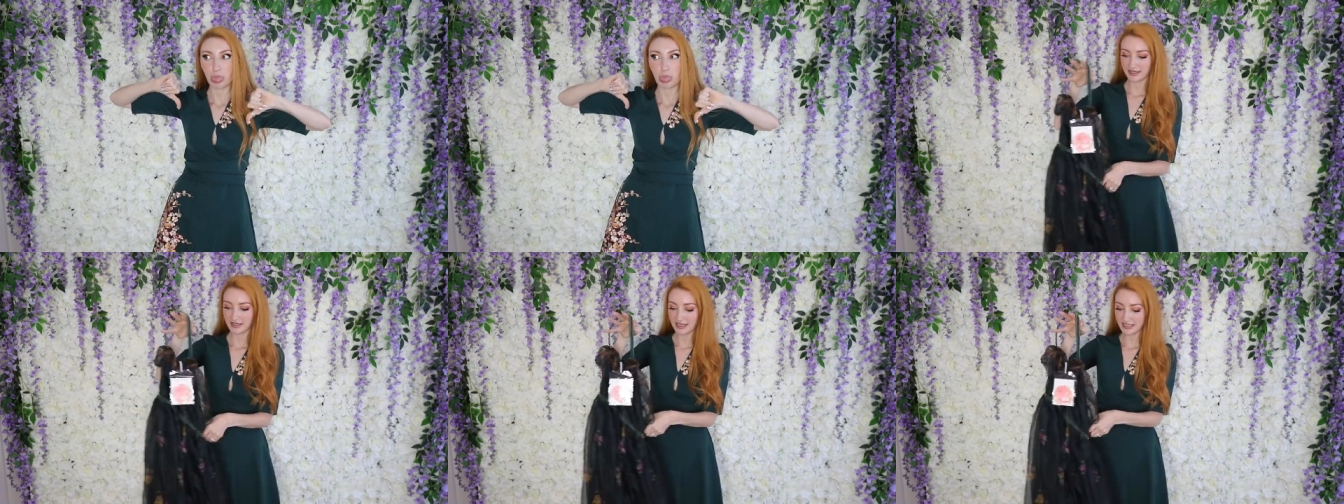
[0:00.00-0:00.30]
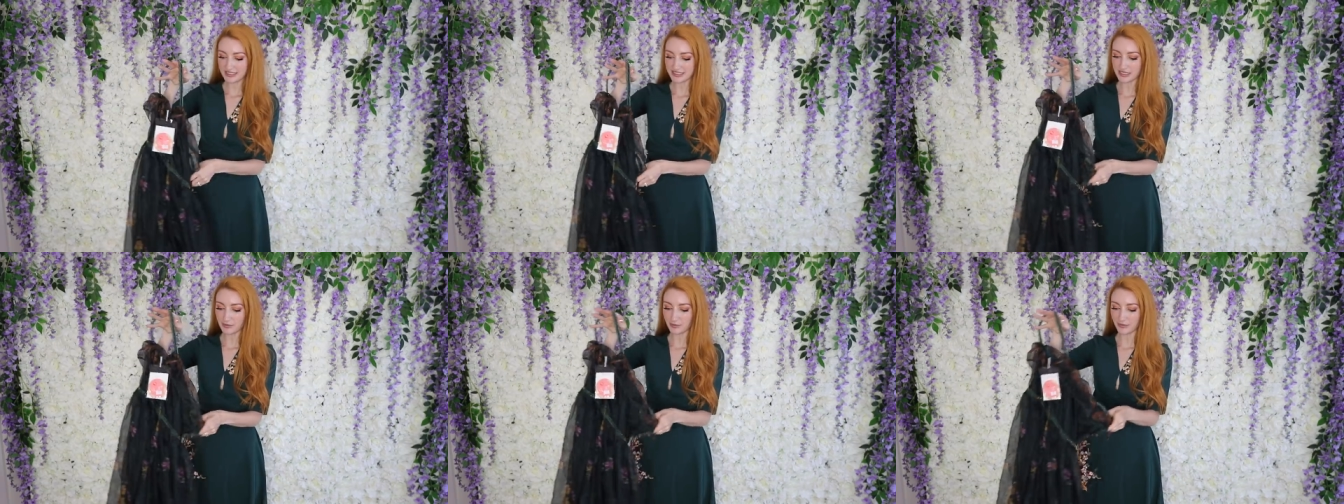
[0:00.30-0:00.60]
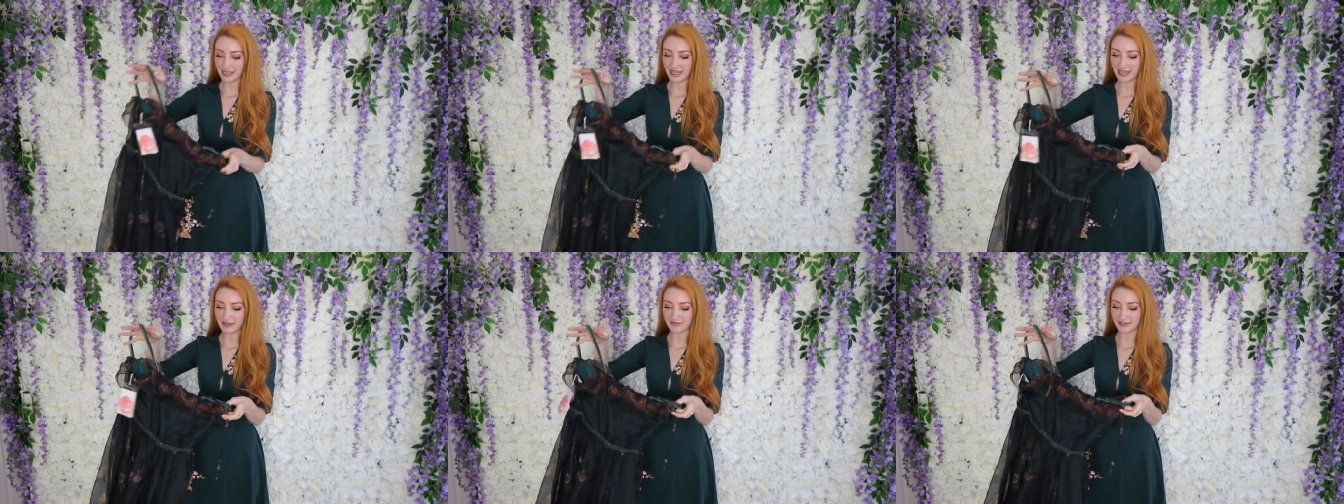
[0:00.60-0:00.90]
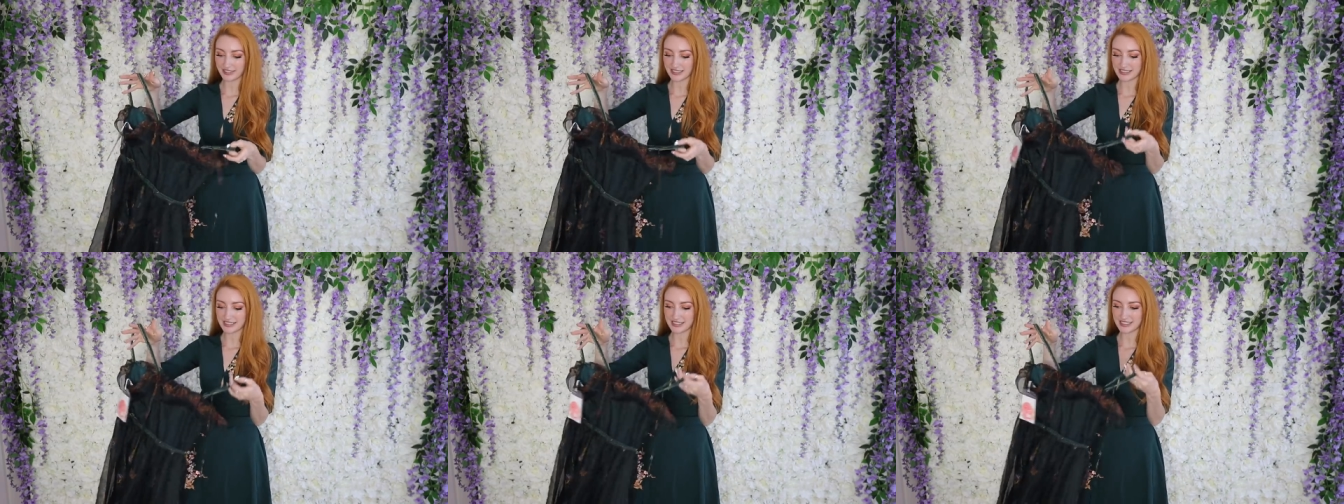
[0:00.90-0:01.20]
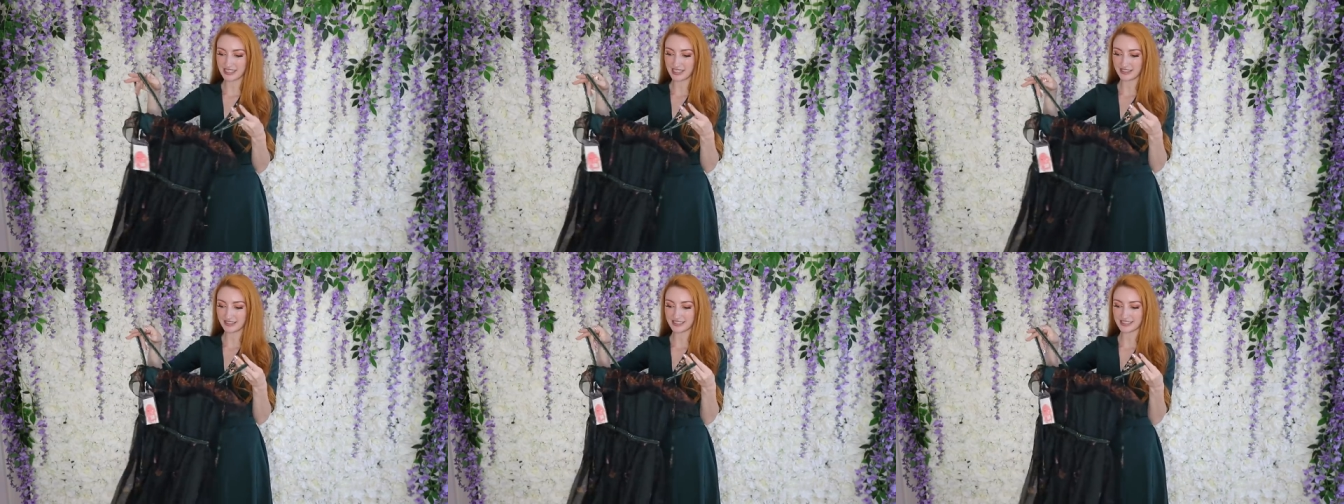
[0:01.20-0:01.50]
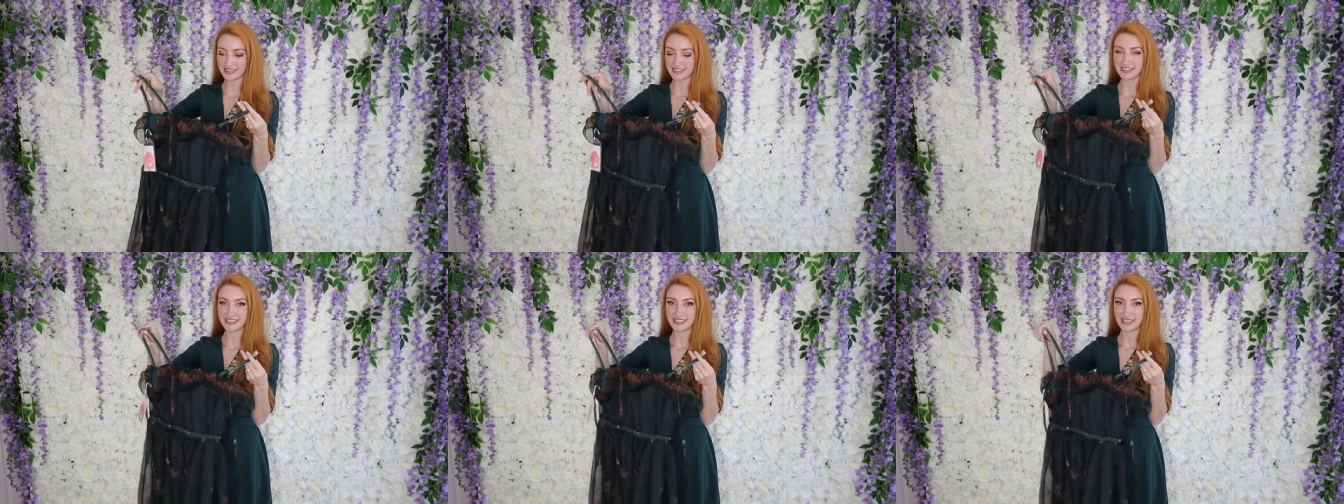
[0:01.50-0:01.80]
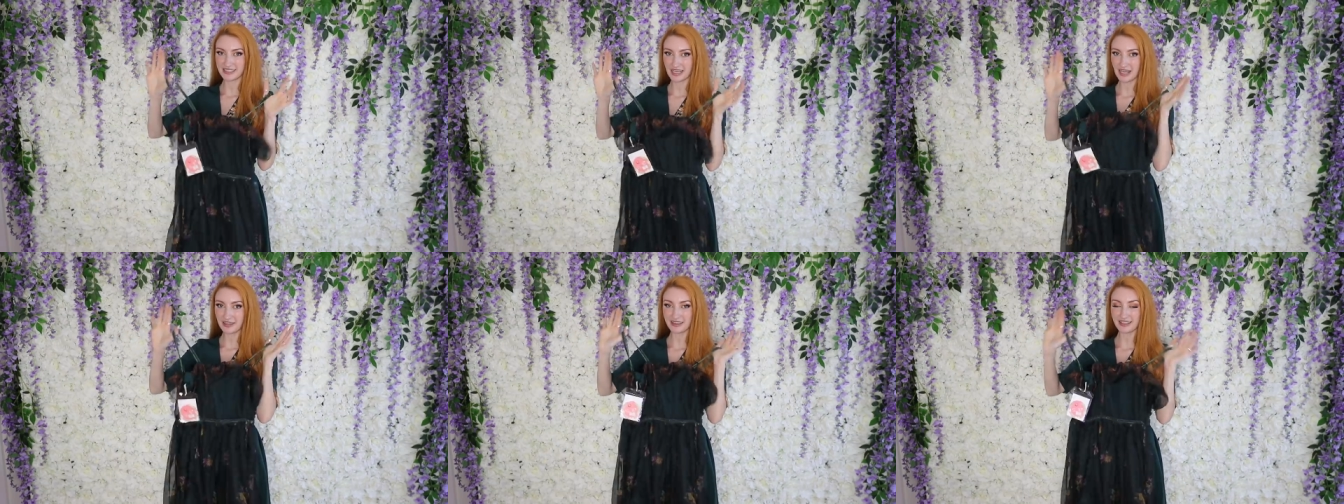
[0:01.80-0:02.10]
Next up we have this. Now this is
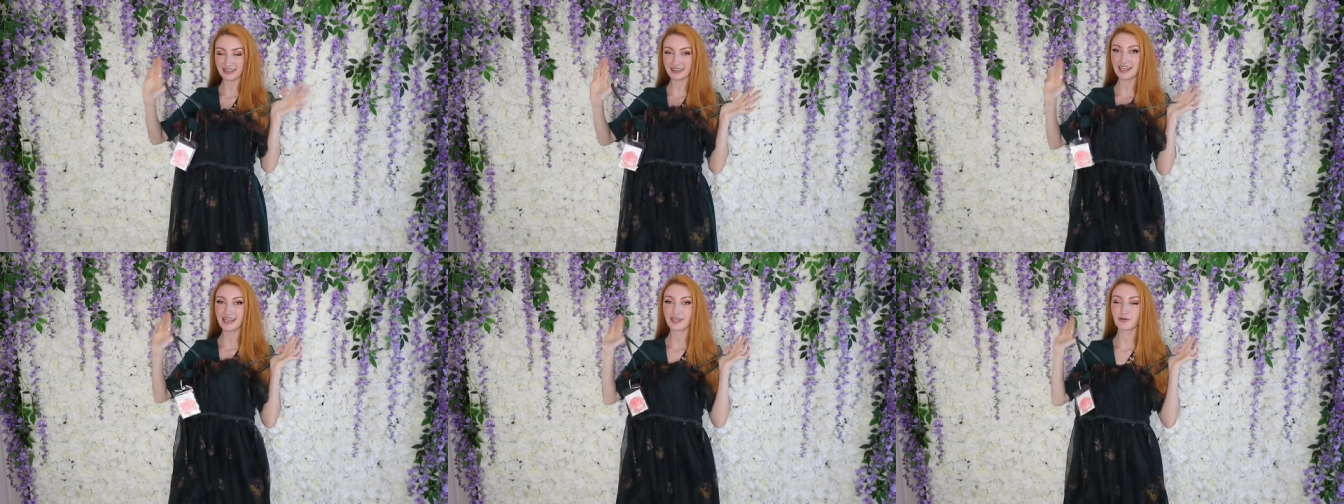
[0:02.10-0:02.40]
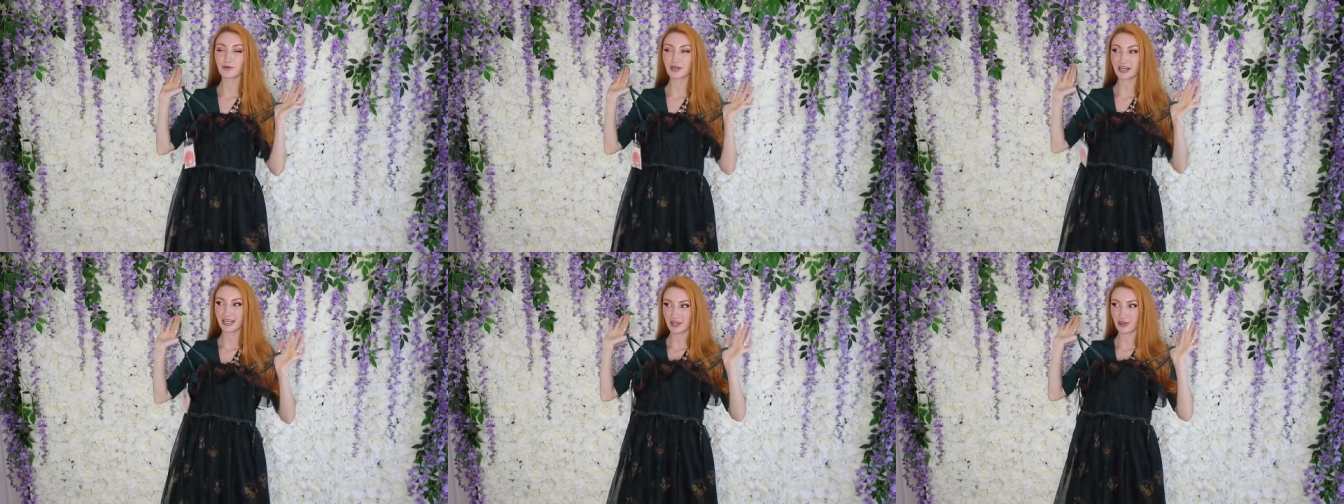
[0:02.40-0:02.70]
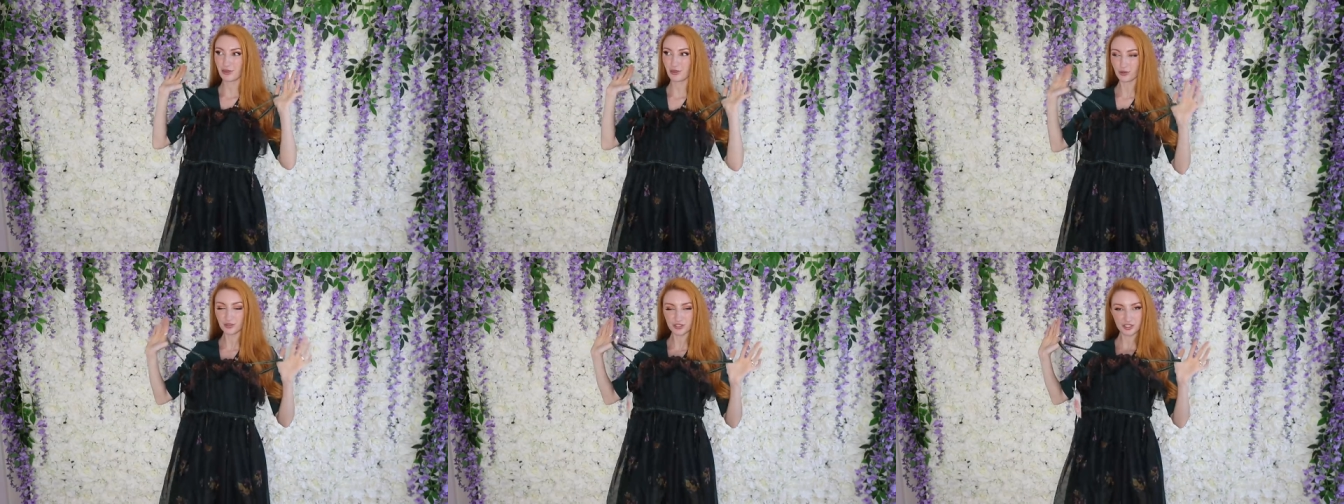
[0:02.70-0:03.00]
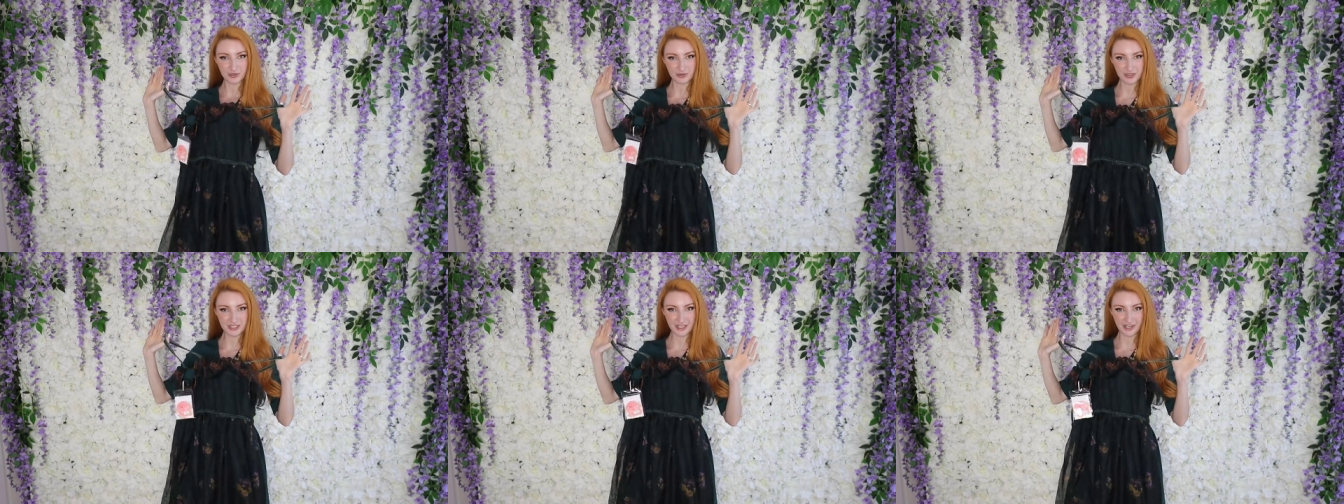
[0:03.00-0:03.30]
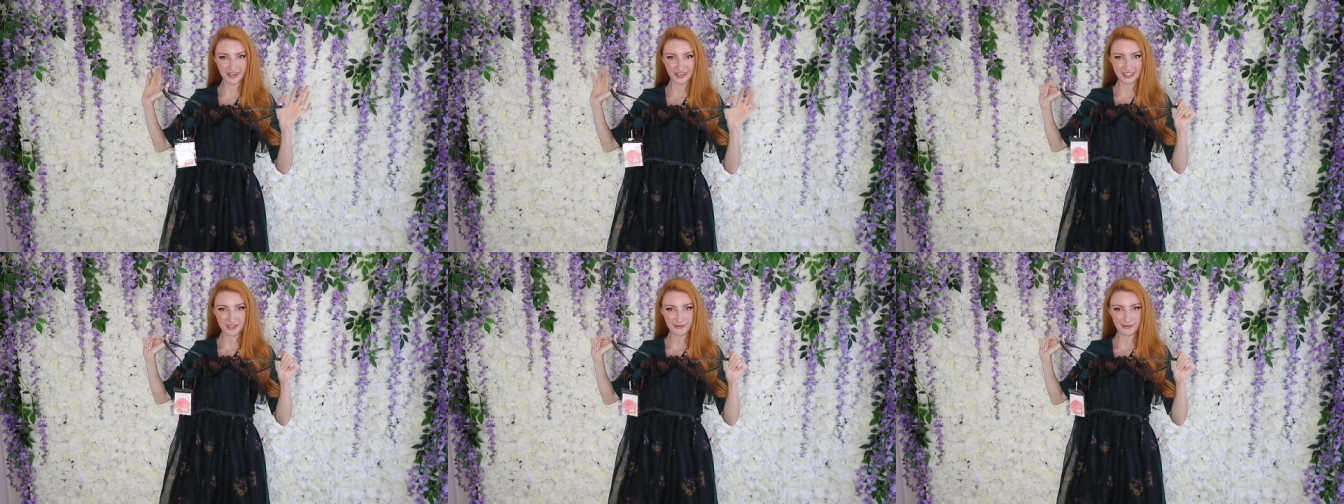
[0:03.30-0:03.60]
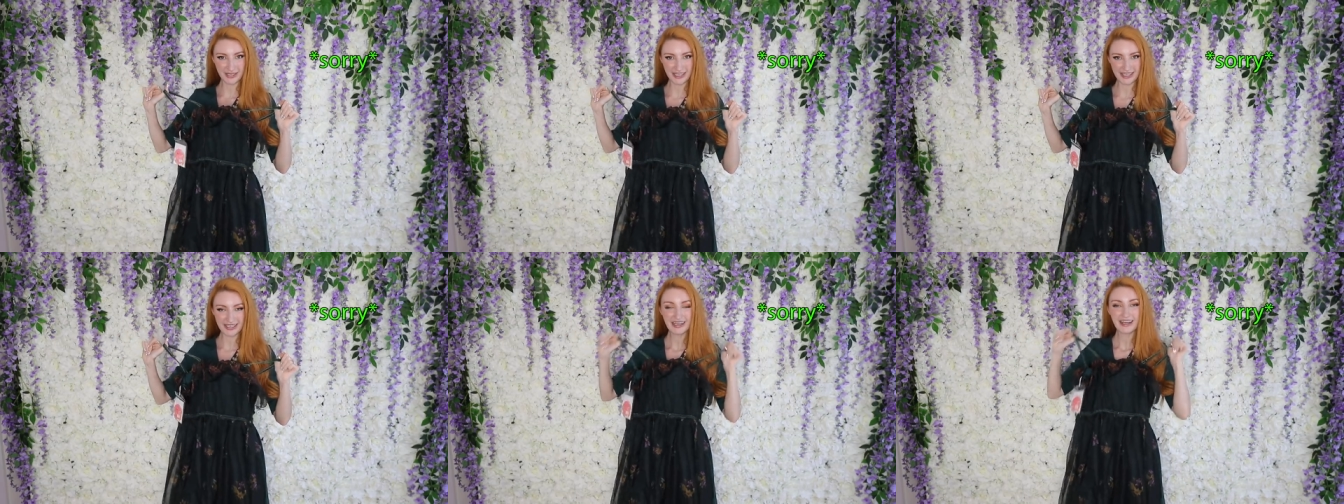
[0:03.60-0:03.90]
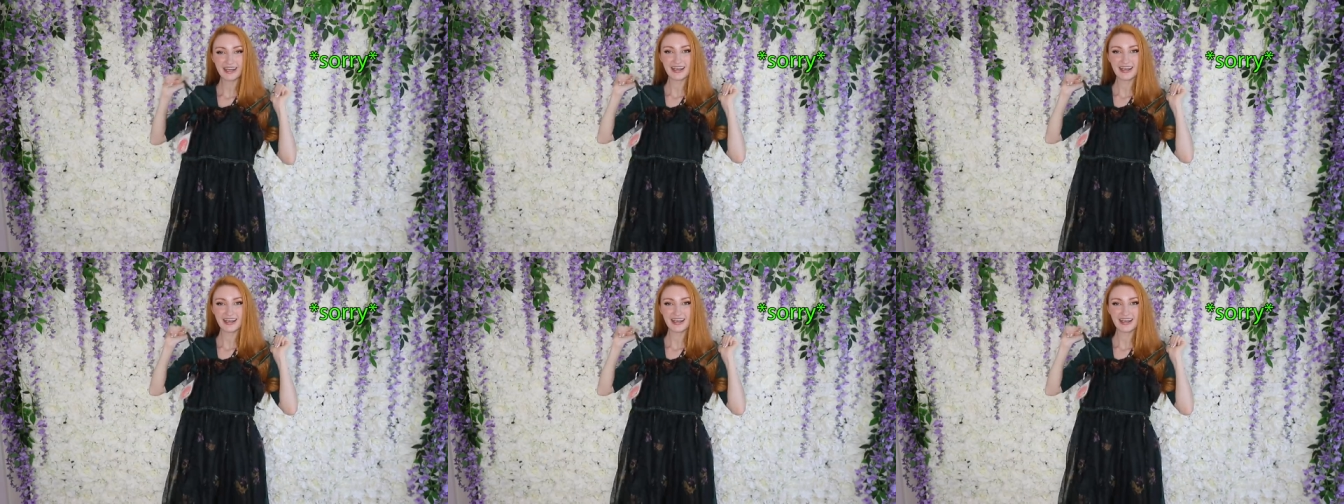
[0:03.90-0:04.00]
nothing like what I thought it was going to be.